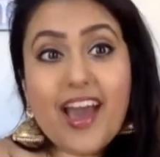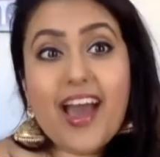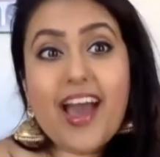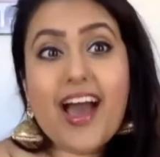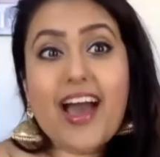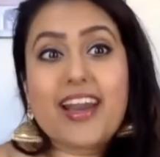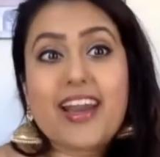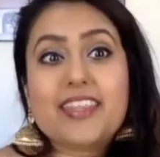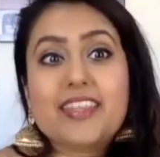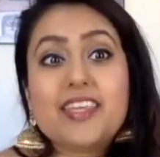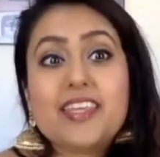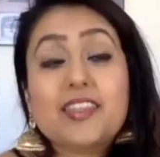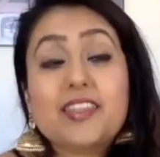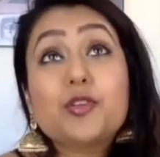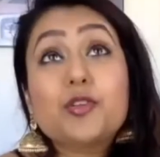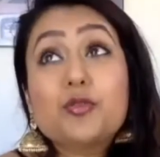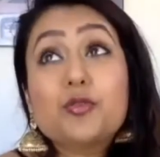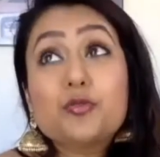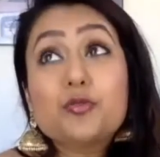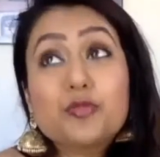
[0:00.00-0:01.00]
And I think that
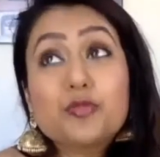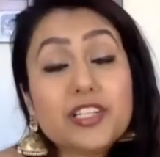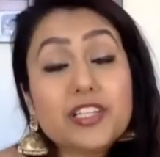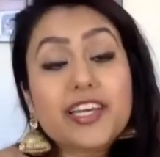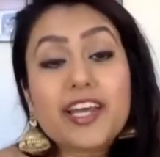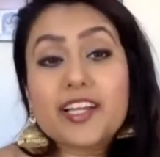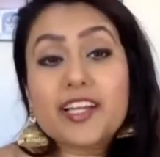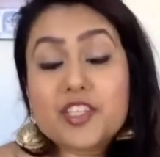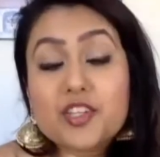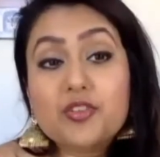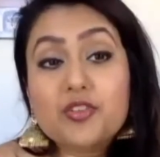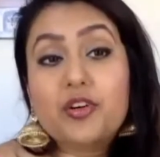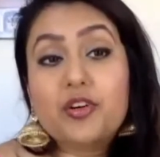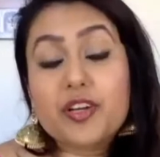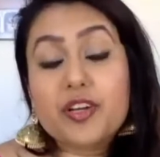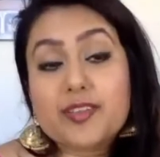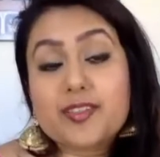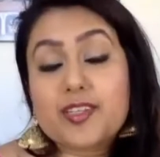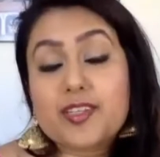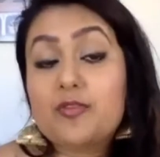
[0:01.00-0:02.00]
you really get to know
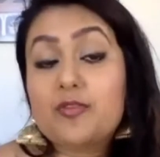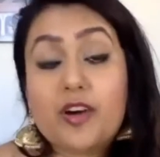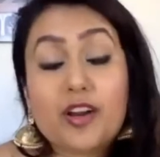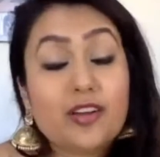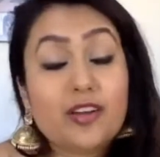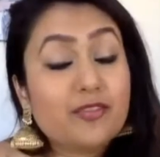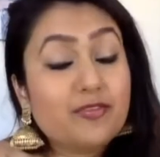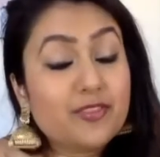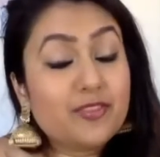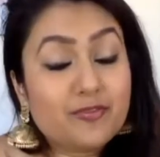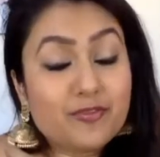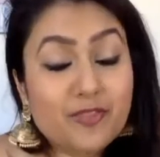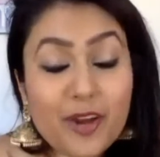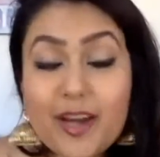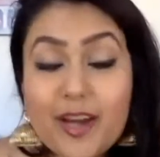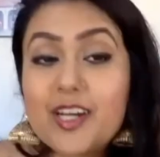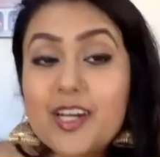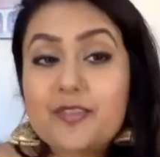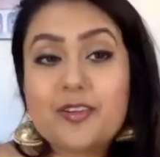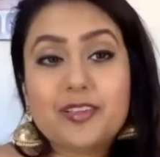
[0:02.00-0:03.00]
yourself on a very
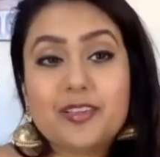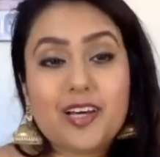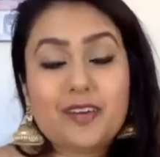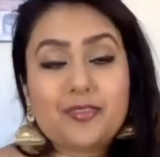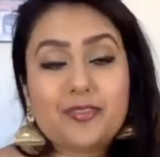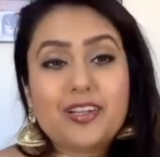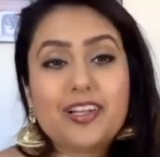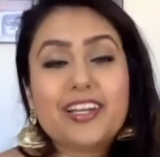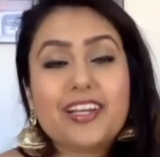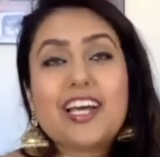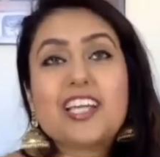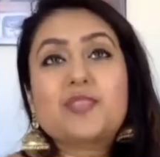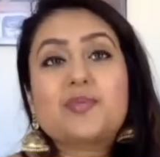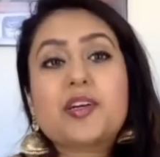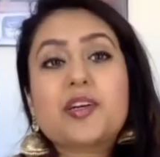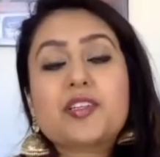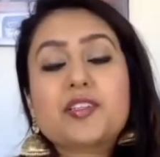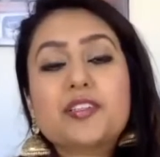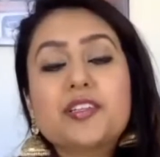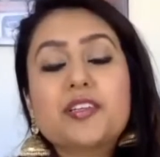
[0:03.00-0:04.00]
different level. And
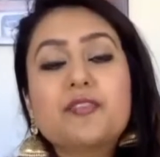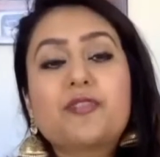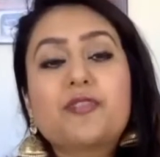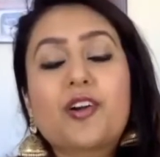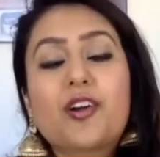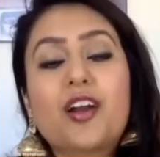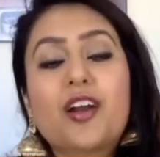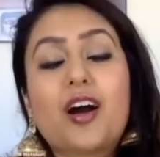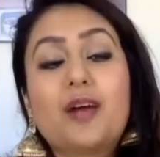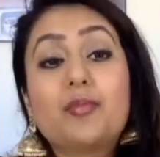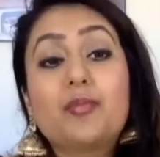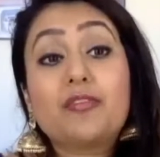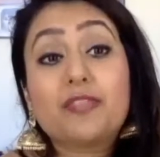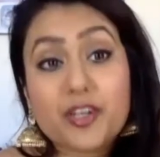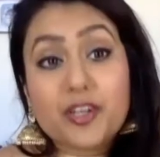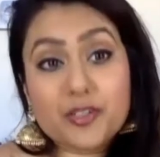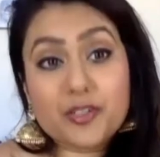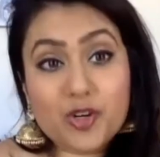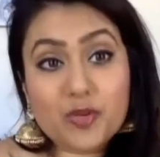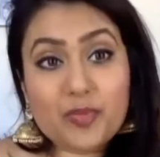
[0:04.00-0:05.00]
especially for um, a
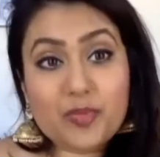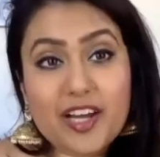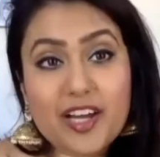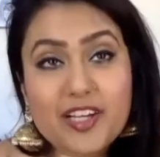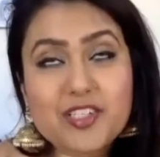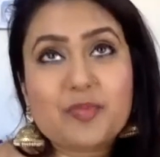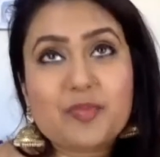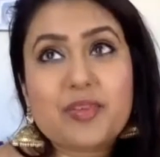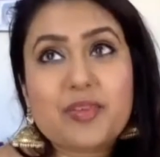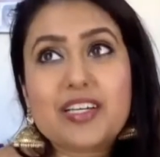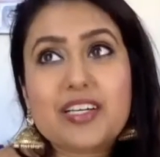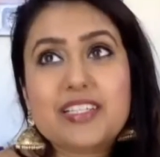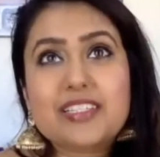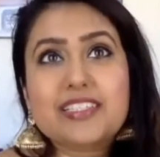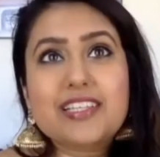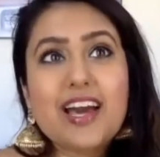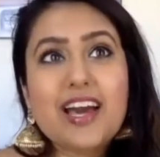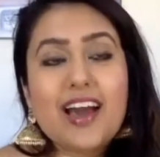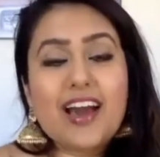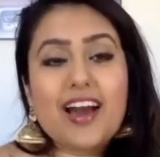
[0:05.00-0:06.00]
virtual pageant, because
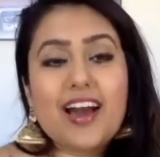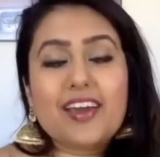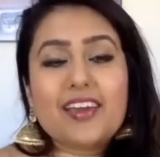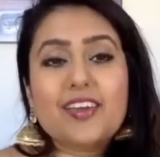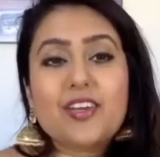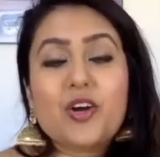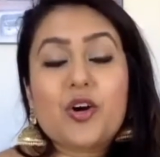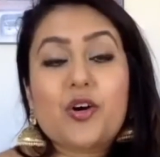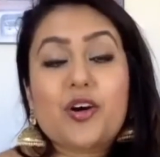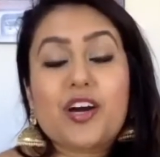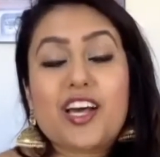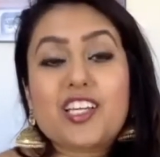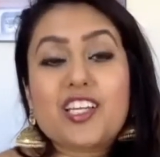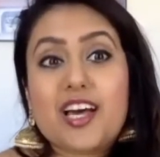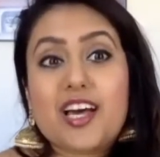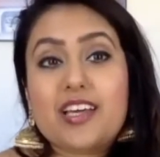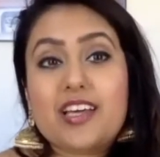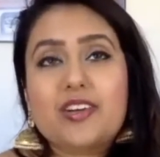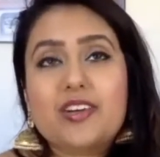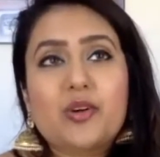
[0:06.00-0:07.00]
you know, eh, eh,
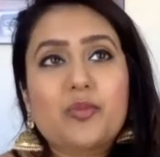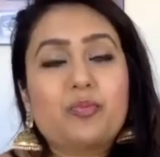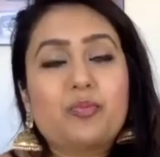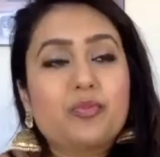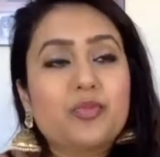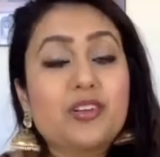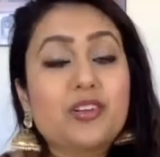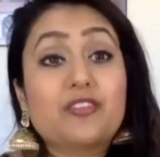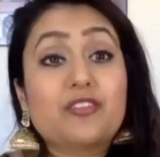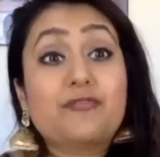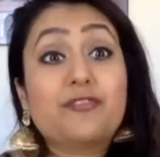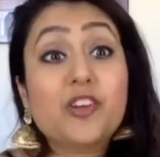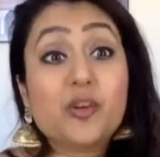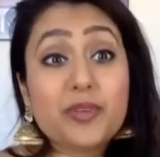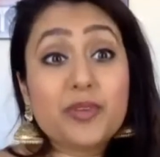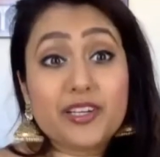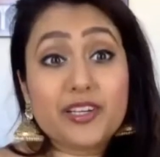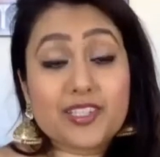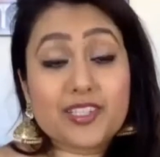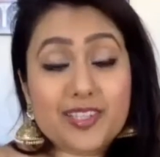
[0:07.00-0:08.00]
you know, you know,
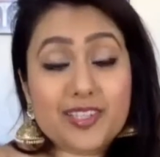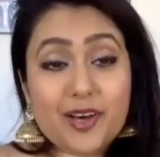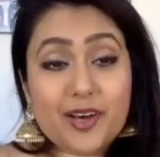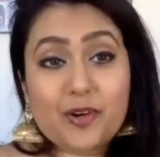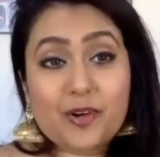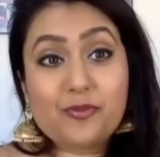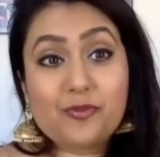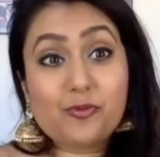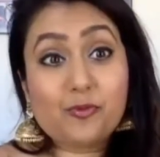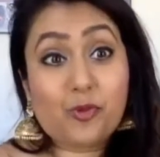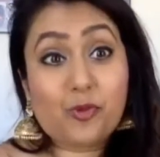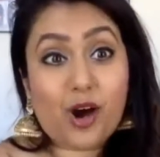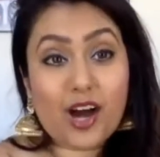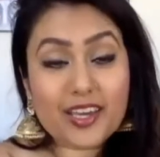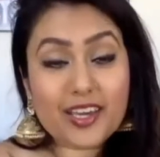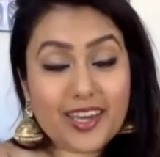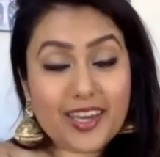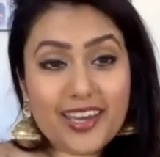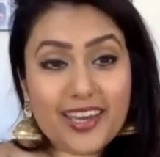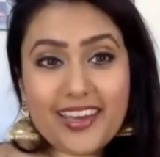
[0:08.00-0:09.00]
filming yourself
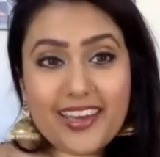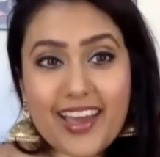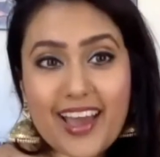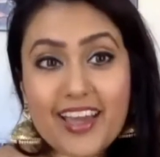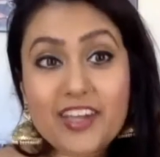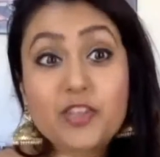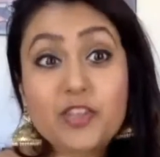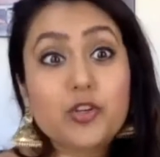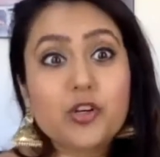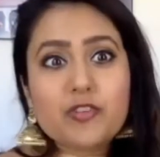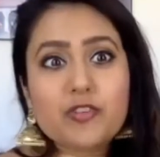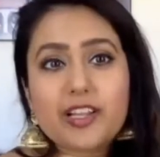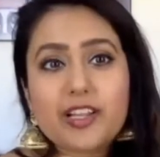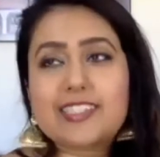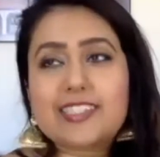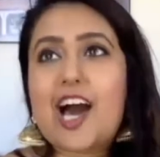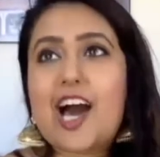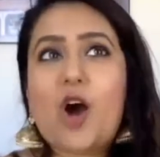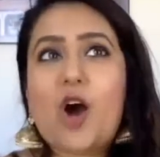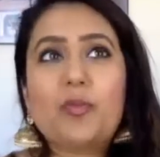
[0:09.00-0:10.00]
walking, and you don't realize
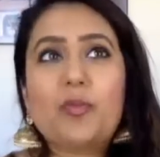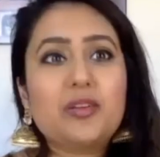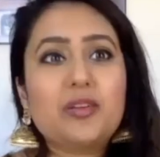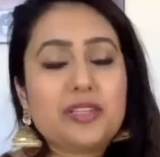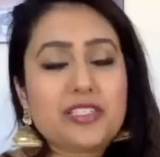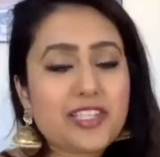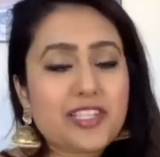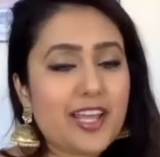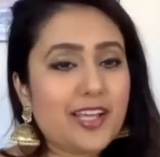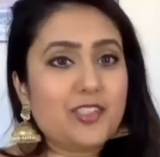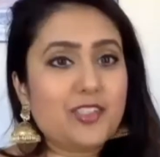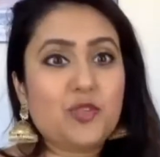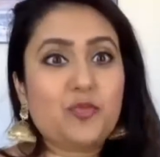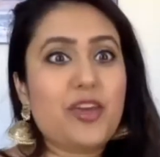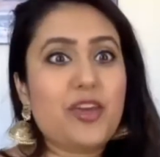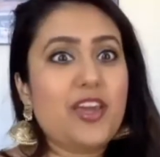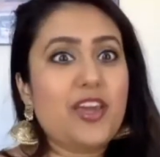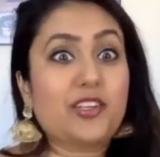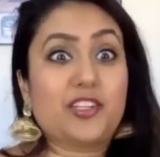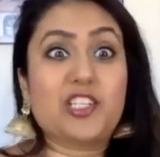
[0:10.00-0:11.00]
how many mistakes you
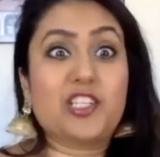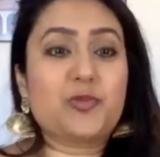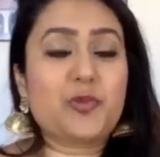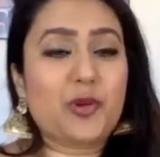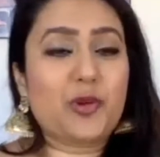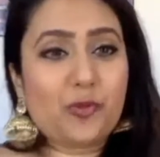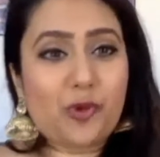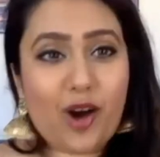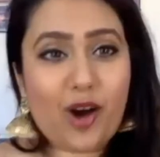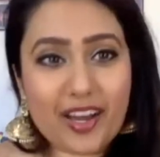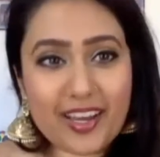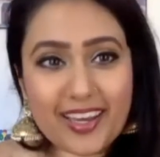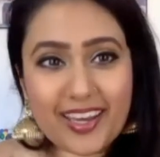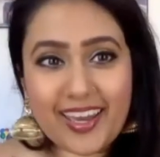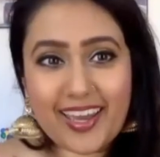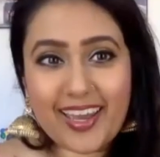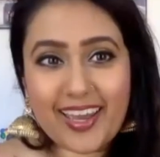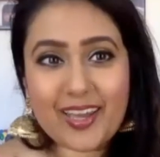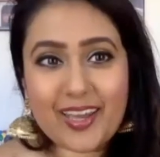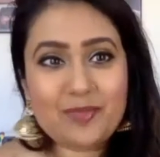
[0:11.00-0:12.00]
make just when
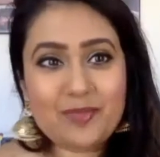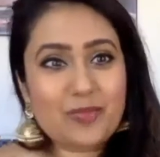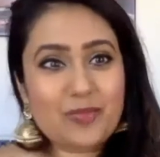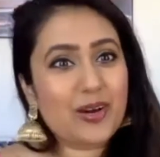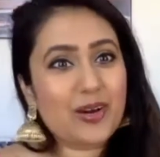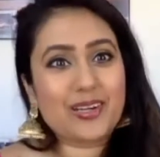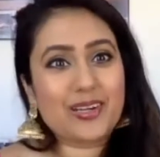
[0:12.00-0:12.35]
walking and being on